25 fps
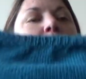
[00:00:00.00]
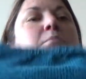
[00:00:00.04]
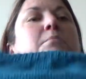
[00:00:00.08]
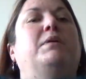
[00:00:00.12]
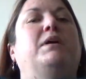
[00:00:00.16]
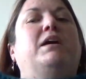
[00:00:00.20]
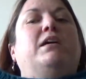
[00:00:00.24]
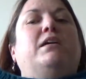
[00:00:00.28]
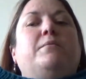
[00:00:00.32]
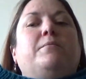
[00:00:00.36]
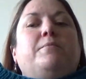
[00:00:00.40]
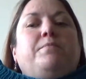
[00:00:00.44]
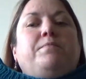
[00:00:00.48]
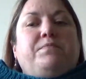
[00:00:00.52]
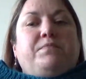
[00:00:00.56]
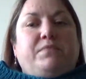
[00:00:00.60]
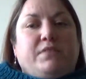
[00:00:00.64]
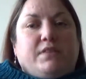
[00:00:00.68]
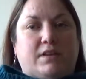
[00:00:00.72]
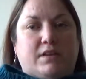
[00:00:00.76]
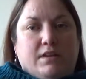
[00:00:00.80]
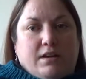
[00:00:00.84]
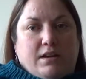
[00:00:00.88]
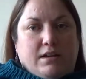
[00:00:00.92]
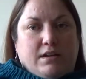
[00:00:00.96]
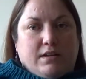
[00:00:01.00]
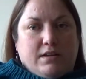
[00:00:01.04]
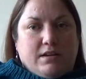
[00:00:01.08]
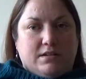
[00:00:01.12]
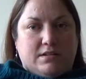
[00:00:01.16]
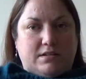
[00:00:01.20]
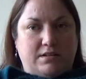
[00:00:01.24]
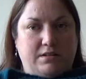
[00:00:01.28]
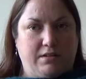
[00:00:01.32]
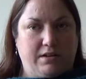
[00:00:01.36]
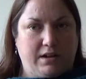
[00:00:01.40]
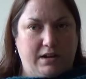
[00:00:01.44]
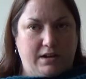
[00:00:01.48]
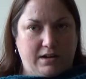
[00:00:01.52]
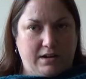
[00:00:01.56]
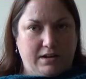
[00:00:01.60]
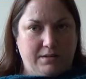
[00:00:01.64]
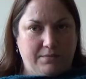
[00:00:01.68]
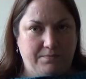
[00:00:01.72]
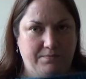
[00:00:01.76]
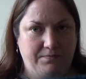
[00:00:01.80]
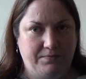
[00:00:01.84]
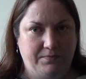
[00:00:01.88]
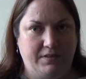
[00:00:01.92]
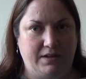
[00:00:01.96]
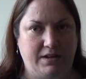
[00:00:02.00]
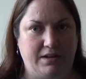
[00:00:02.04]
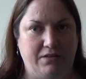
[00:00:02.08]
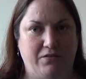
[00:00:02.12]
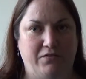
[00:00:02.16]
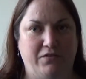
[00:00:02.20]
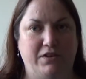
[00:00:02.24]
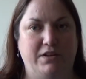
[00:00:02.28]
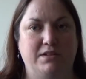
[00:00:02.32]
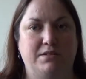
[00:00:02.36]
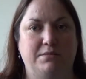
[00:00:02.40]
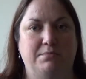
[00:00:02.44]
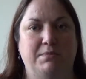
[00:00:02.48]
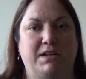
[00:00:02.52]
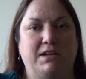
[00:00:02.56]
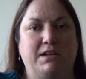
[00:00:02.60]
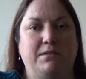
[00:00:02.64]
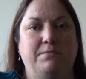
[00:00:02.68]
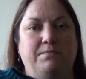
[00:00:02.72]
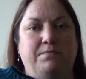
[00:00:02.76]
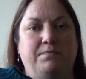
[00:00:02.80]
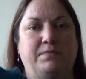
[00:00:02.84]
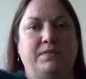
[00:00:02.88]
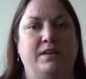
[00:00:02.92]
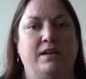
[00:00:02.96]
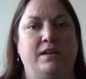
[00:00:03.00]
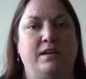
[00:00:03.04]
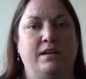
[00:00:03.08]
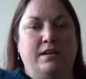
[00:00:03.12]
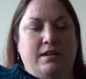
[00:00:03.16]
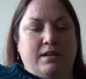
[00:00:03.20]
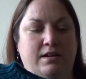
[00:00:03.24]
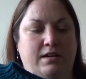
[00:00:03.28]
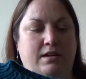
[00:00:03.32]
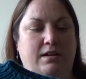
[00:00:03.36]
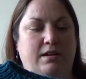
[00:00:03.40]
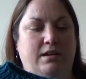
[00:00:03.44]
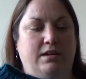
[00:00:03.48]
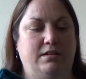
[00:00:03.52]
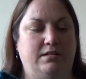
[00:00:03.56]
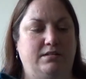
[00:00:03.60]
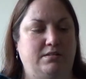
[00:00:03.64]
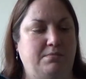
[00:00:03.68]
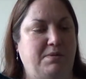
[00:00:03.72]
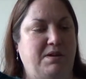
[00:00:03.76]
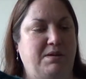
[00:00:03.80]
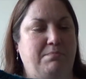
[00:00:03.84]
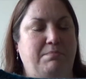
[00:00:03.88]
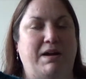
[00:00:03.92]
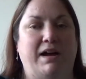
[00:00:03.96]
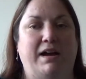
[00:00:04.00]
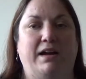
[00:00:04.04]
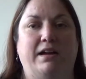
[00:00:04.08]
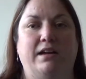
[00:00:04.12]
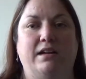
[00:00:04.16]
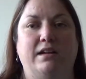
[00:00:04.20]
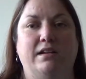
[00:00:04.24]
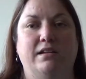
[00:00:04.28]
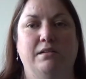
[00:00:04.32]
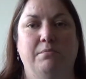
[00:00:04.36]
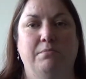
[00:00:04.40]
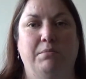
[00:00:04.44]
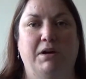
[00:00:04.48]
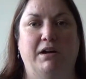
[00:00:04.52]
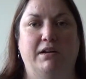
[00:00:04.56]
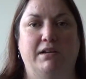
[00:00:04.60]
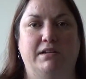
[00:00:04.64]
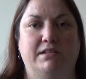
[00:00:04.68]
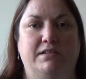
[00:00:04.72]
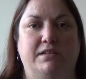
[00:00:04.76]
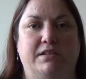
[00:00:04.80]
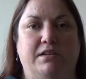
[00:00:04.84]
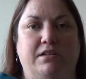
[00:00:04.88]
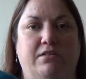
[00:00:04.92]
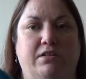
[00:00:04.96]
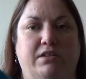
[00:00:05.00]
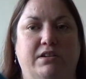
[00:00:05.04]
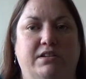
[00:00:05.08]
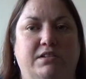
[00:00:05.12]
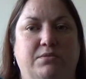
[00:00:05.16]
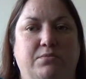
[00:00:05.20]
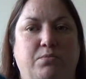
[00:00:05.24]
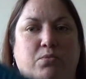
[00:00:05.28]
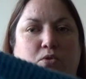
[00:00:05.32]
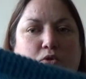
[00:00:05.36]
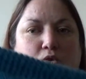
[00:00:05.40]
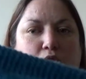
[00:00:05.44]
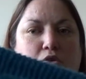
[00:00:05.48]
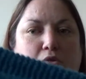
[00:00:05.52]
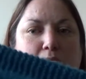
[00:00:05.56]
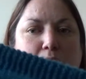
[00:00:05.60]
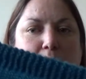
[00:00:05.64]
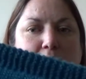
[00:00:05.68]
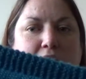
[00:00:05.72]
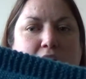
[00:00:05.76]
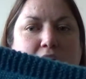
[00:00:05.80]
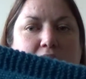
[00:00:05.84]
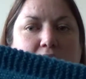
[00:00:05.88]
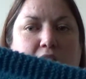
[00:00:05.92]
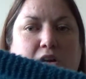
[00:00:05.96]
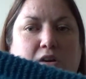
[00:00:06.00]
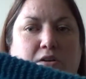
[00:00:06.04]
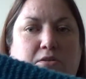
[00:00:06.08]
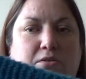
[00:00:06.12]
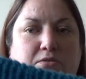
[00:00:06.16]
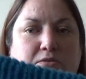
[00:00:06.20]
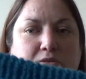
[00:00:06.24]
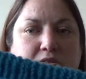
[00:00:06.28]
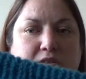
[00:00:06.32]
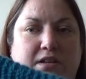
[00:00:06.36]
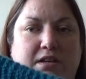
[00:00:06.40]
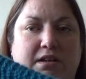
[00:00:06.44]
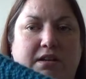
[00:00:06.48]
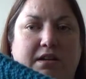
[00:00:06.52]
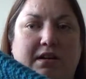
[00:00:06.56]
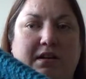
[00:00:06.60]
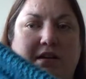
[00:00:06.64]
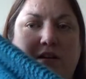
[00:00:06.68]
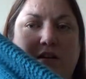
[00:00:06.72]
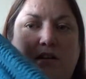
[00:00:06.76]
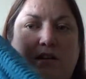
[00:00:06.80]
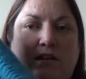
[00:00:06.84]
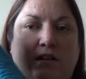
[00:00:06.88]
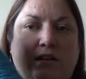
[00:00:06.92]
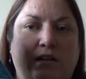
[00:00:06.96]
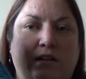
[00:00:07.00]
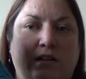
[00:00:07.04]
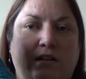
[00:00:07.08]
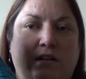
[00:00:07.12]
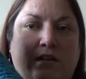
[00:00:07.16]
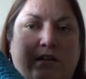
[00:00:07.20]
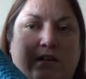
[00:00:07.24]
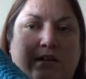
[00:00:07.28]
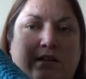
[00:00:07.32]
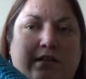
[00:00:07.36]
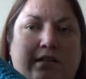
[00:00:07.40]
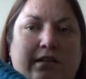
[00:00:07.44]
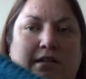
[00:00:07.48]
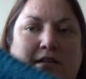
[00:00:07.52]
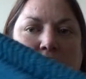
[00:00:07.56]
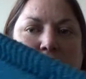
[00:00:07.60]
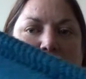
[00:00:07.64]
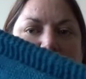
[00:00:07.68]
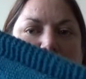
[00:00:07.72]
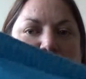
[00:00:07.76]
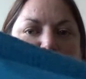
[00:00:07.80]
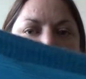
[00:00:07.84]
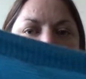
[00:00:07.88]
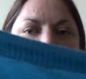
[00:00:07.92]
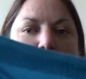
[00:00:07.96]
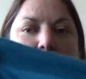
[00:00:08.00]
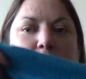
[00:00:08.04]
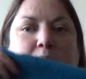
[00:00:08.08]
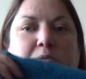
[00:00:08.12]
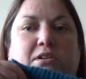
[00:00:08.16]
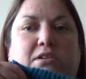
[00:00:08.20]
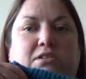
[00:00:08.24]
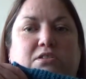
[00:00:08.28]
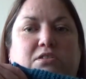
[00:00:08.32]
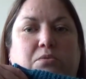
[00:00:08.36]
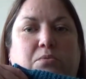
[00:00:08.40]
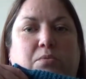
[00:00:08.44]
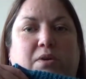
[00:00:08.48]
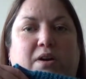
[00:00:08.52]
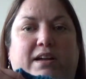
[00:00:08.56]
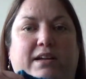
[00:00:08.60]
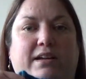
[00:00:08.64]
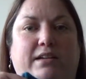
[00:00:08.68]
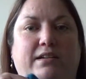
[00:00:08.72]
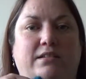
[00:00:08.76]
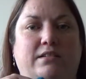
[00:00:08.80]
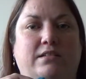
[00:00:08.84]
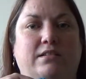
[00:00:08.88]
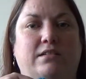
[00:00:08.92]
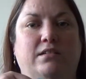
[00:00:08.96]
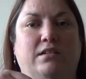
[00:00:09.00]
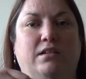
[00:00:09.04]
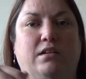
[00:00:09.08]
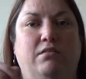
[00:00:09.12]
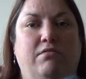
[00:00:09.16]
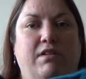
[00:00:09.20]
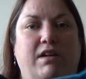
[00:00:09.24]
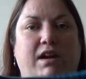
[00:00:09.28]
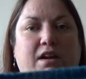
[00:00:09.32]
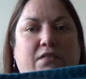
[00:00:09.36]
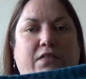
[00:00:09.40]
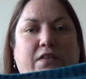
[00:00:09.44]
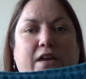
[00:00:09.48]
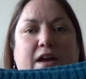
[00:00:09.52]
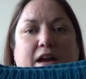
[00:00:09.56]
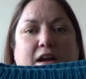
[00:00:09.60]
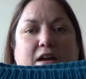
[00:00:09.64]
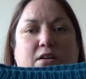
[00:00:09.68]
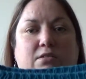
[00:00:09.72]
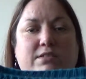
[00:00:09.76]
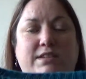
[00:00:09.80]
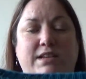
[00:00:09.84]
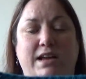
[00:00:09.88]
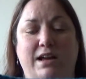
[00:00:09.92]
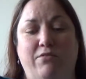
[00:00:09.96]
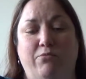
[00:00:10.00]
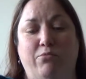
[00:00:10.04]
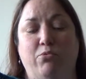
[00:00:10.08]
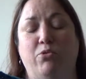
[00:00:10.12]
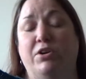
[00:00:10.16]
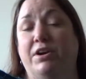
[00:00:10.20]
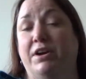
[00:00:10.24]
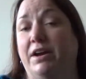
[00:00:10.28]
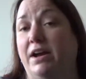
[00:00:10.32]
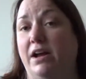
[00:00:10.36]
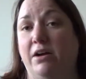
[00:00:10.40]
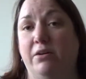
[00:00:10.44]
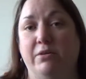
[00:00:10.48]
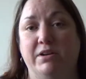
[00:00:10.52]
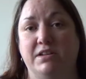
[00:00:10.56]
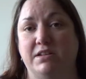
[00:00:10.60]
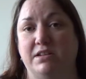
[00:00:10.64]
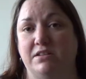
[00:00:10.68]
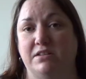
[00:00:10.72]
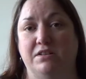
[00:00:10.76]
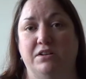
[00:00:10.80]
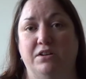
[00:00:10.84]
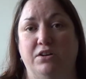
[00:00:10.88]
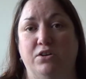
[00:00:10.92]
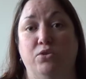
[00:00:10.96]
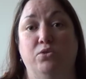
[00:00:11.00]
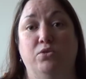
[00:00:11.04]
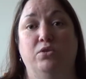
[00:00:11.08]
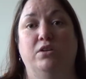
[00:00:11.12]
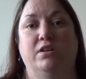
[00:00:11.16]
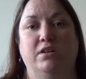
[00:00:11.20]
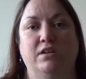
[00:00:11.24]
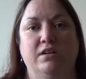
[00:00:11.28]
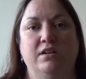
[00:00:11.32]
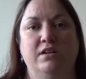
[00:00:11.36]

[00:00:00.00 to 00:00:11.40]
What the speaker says: But it's okay, it fits me. It's a bit baggy, but it's a nice warm cosy jumper to wear around the house. I have worn it out. It doesn't look